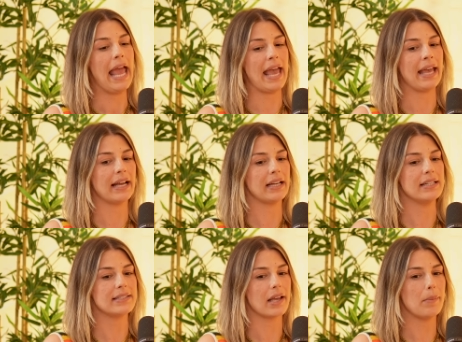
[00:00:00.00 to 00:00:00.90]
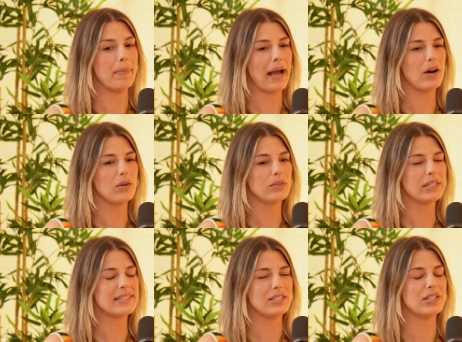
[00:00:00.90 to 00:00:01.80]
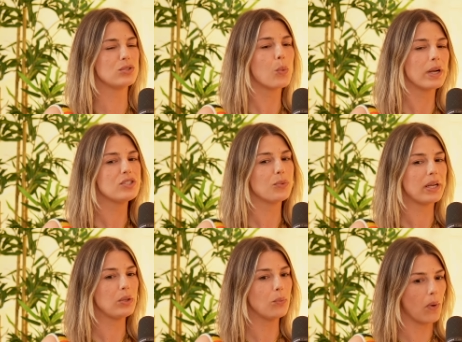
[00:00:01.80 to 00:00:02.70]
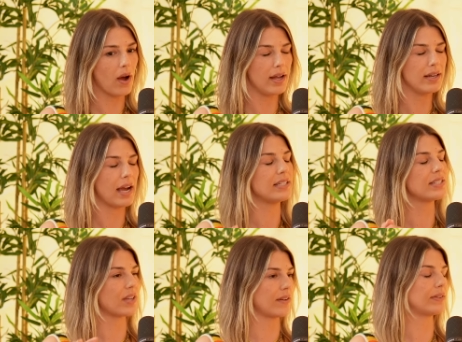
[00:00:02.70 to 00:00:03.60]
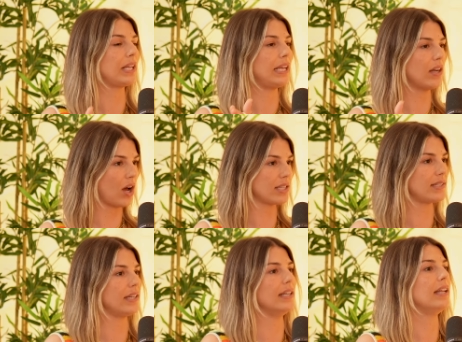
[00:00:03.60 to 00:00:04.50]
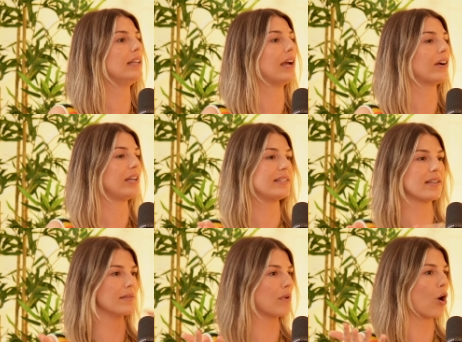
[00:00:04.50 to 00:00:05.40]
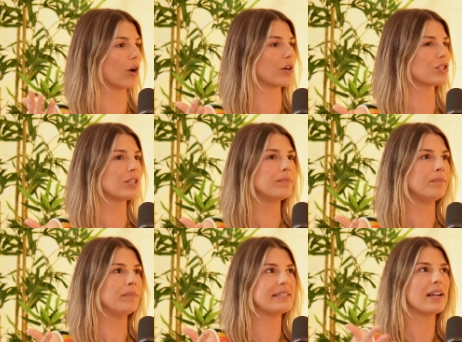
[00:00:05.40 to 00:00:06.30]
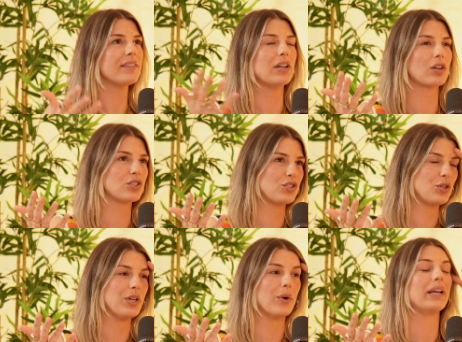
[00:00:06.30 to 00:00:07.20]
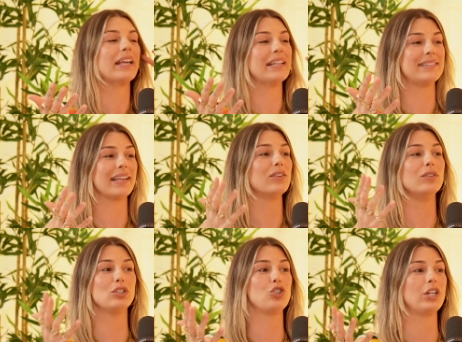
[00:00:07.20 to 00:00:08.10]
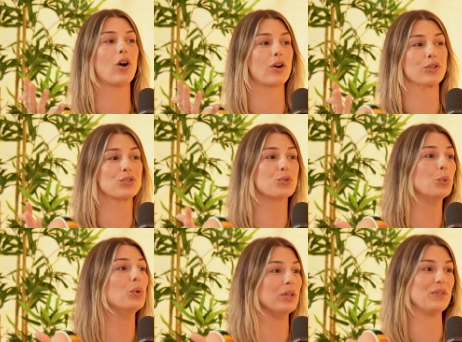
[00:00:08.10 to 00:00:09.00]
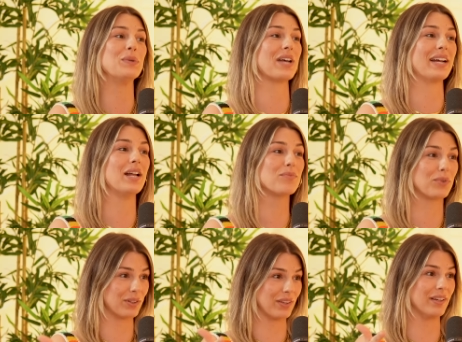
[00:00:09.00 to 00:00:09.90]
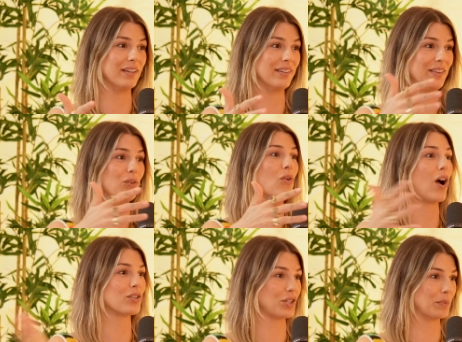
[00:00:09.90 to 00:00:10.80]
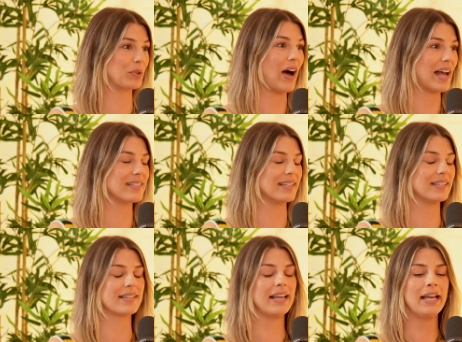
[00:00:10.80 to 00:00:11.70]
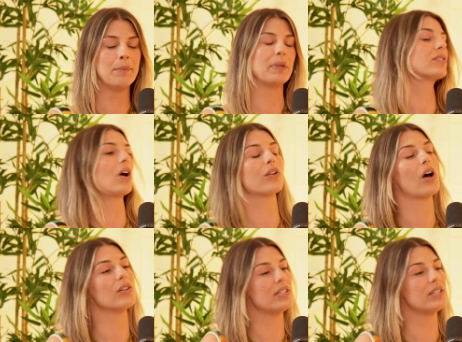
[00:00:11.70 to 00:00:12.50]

And about, let's see, in 2021, I discovered in Austin there is an art it's not even art studio like it's like a legit art school if you sign up for the the long-term classes but it's called